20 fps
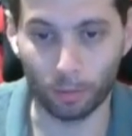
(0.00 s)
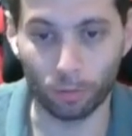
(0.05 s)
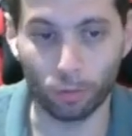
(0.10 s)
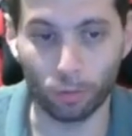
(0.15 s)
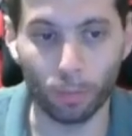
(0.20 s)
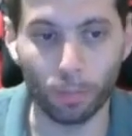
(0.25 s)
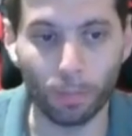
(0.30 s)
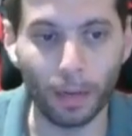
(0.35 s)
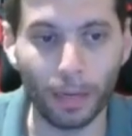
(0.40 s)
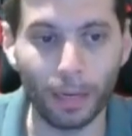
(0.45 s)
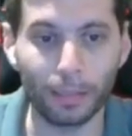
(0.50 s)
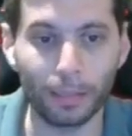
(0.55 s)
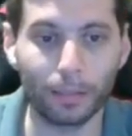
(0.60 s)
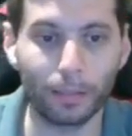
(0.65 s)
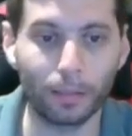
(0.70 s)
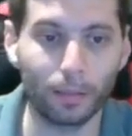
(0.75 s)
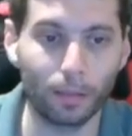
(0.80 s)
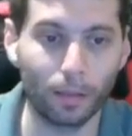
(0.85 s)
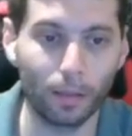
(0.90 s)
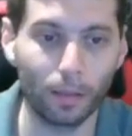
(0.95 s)

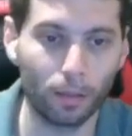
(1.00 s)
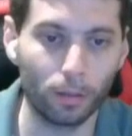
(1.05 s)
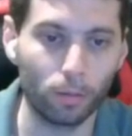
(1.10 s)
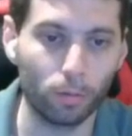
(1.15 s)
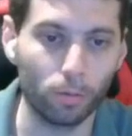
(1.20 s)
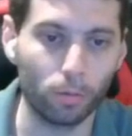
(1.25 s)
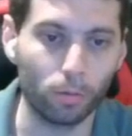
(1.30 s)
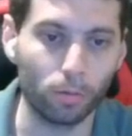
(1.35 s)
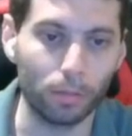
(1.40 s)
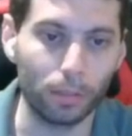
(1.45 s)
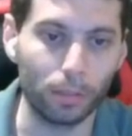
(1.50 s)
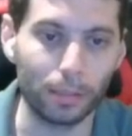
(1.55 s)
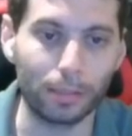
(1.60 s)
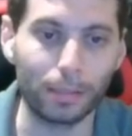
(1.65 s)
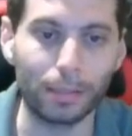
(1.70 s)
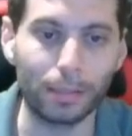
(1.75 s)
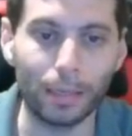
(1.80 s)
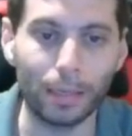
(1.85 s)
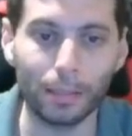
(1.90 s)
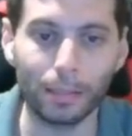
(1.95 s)
robust to
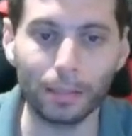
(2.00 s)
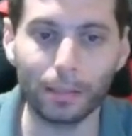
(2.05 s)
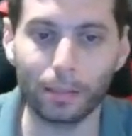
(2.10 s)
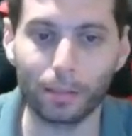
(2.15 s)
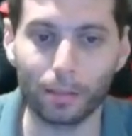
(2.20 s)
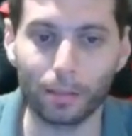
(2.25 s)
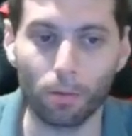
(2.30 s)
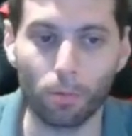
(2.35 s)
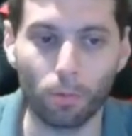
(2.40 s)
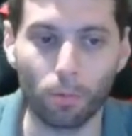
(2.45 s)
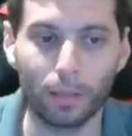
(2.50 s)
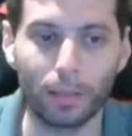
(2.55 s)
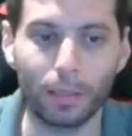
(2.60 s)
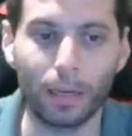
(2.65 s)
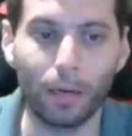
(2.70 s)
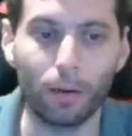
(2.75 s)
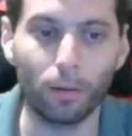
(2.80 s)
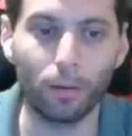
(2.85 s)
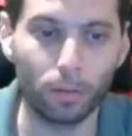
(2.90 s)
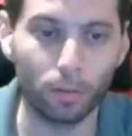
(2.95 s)
these tasks
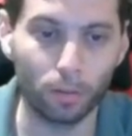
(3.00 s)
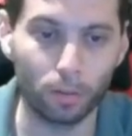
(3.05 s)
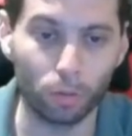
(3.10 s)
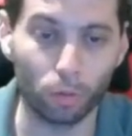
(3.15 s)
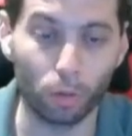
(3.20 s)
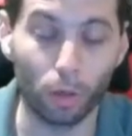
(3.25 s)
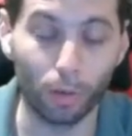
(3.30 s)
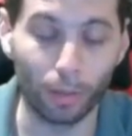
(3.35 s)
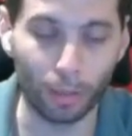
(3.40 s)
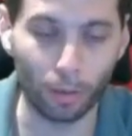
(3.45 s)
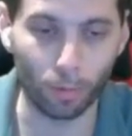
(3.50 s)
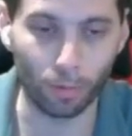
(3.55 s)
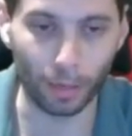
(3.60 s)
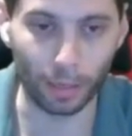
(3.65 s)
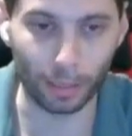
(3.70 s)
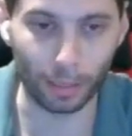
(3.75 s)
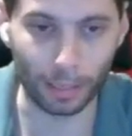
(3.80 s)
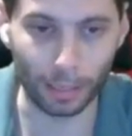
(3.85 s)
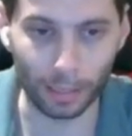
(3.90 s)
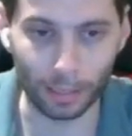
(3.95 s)
without throwing
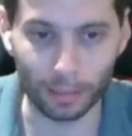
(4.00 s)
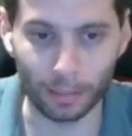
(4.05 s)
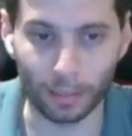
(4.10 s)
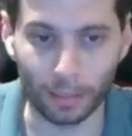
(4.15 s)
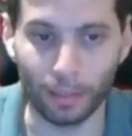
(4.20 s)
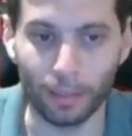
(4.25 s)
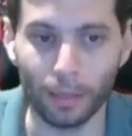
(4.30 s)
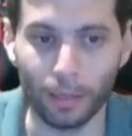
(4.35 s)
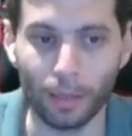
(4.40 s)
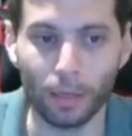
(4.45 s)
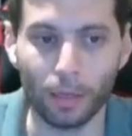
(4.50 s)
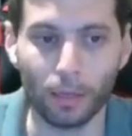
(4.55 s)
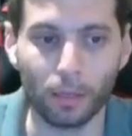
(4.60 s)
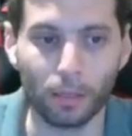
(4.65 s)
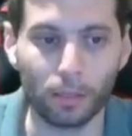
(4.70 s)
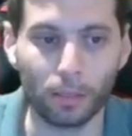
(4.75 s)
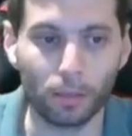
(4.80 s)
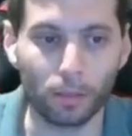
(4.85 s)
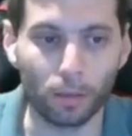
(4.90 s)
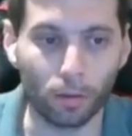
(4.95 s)
away data
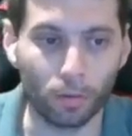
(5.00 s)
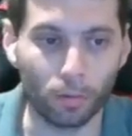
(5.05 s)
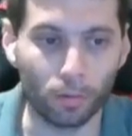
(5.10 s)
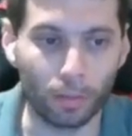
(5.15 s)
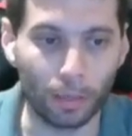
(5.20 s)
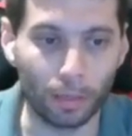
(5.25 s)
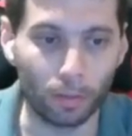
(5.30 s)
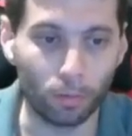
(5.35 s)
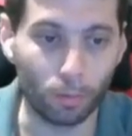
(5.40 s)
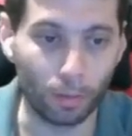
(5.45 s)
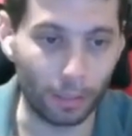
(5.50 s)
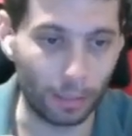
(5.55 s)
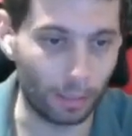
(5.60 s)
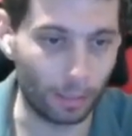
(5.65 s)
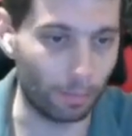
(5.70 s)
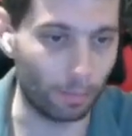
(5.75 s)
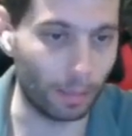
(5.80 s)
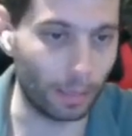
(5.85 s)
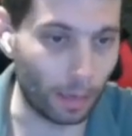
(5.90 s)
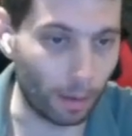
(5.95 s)
so that we
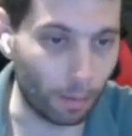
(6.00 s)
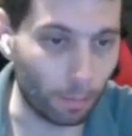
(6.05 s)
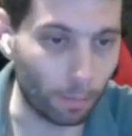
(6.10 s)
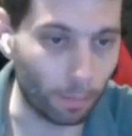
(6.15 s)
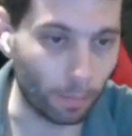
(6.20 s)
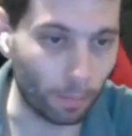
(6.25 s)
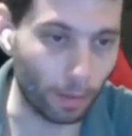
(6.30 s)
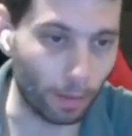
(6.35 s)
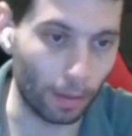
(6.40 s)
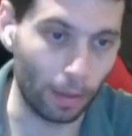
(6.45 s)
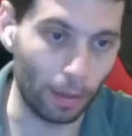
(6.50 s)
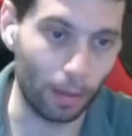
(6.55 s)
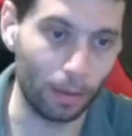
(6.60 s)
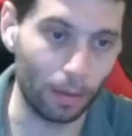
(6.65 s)
can become